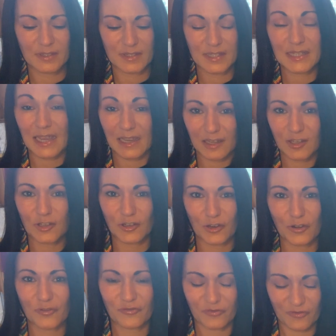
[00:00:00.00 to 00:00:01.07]
say, you
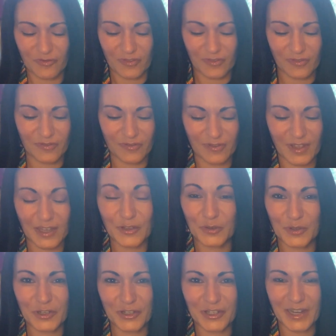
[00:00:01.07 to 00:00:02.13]
know, that you
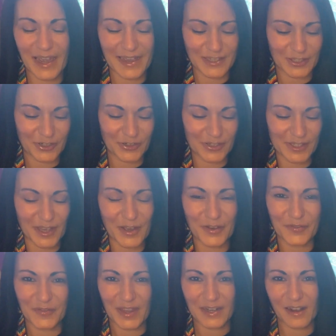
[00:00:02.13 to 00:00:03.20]
could ask
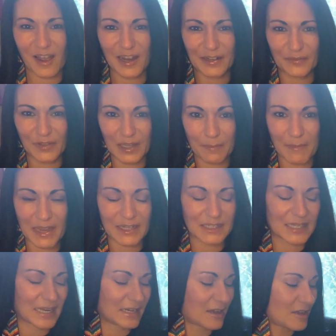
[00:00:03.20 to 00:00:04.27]
yourself and kind of like
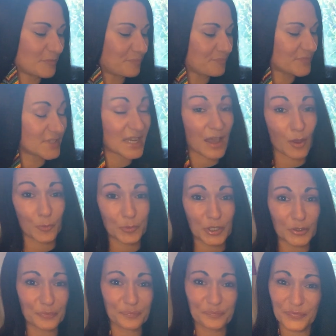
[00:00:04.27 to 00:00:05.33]
meditate on to help
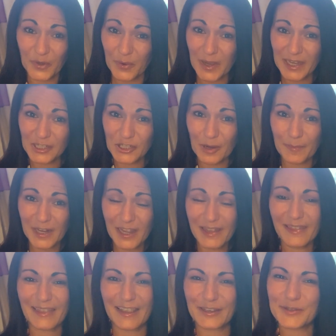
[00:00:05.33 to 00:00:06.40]
you. Okay, Gemini,
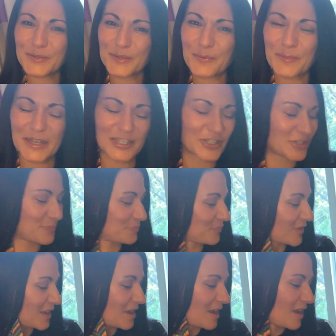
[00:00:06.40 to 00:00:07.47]
thank you so much.
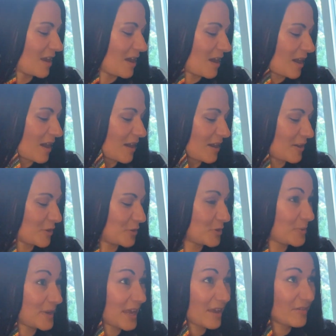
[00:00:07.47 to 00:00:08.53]
Who
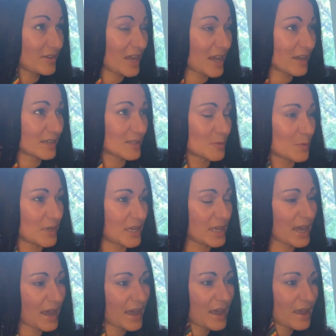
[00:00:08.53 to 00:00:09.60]
do we have next?
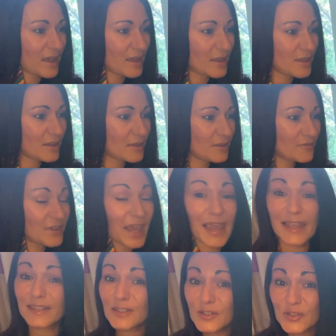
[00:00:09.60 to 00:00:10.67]
We have
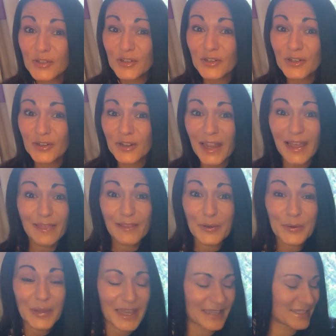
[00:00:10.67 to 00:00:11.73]
Cancer.
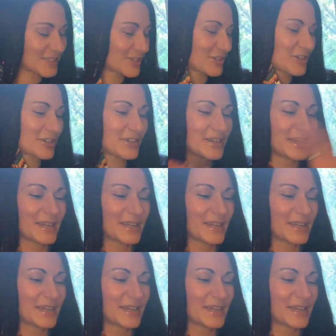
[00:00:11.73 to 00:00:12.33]
Hello, Cancer,